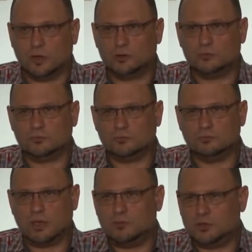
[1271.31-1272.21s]
And
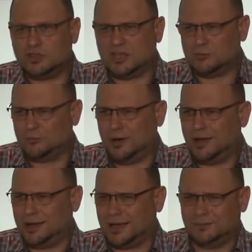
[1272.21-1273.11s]
maybe you think,
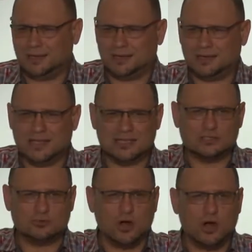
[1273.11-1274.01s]
why? I mean,
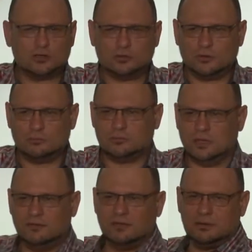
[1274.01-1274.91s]
it's wrong to
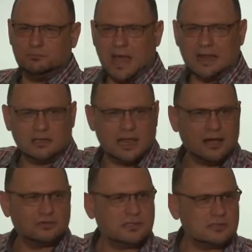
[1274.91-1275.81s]
live in panel
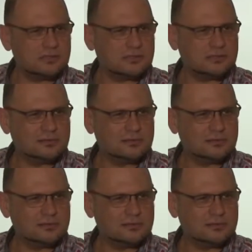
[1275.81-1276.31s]
houses?